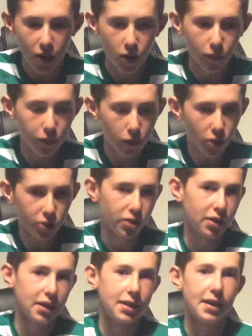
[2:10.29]

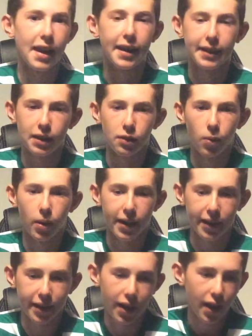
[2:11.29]
Unfortunately today it didn't
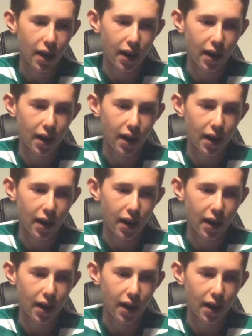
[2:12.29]
work.